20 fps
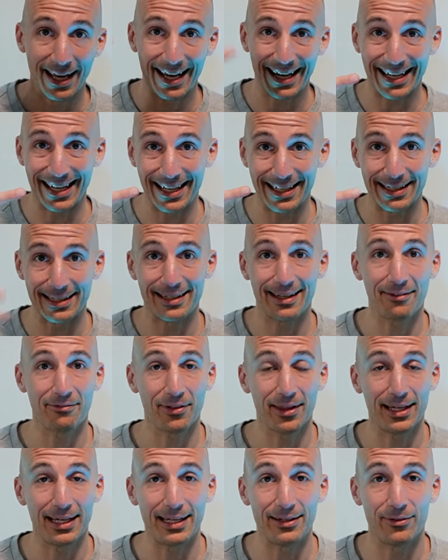Again,
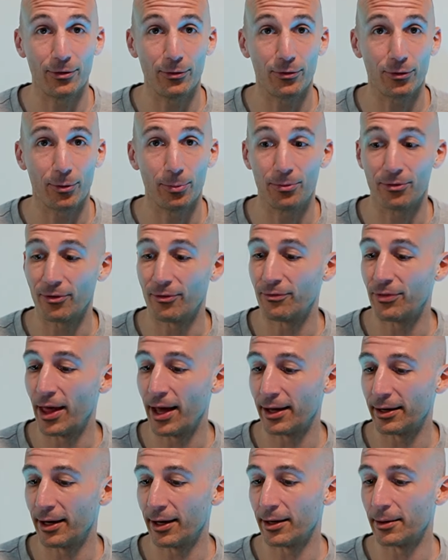definitely need 2 scoops of
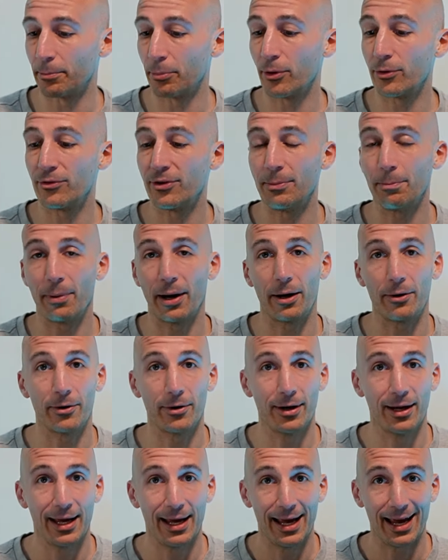that protein
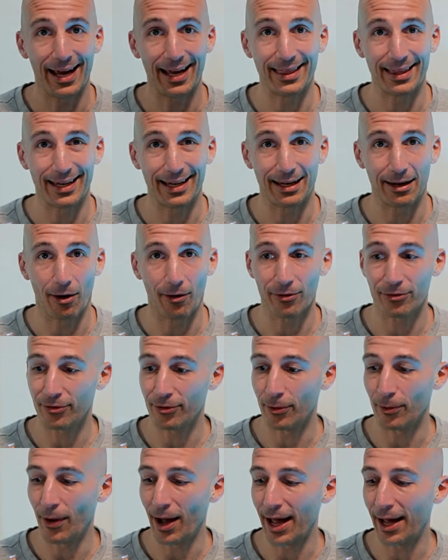powder, and then
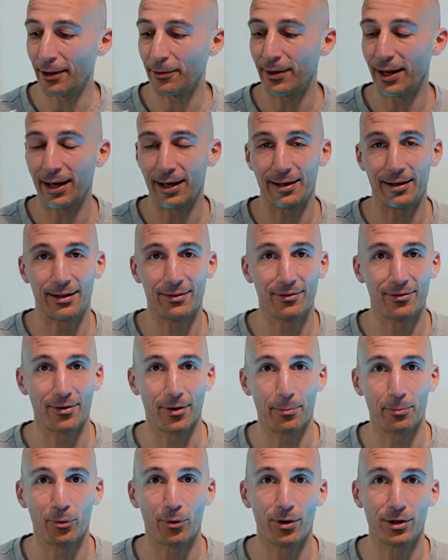also I would add in
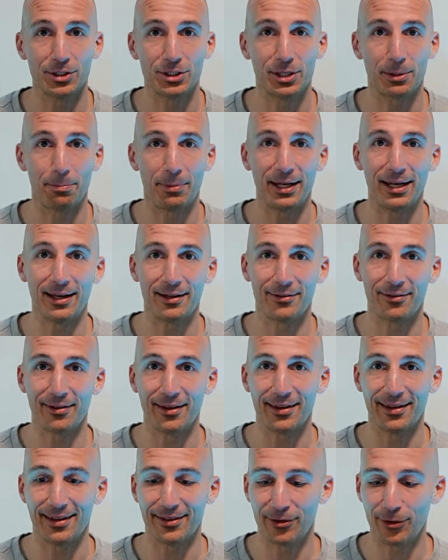some crushed peanuts
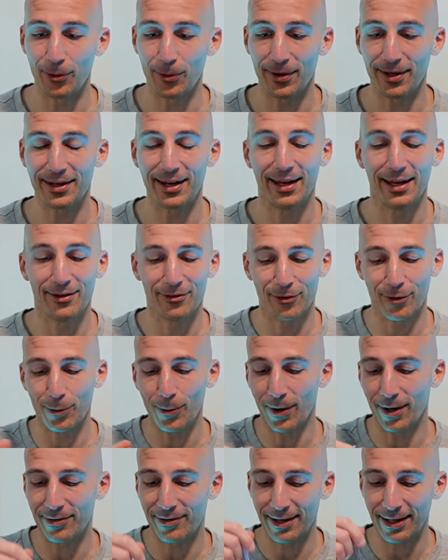to it
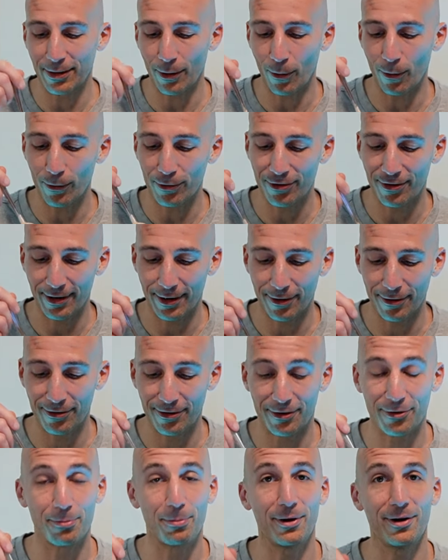to get the whole Snickers
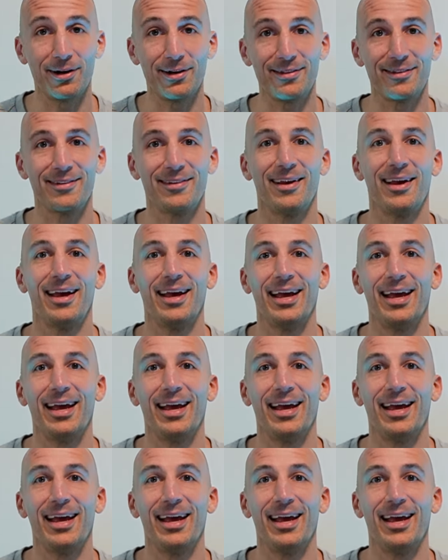experience.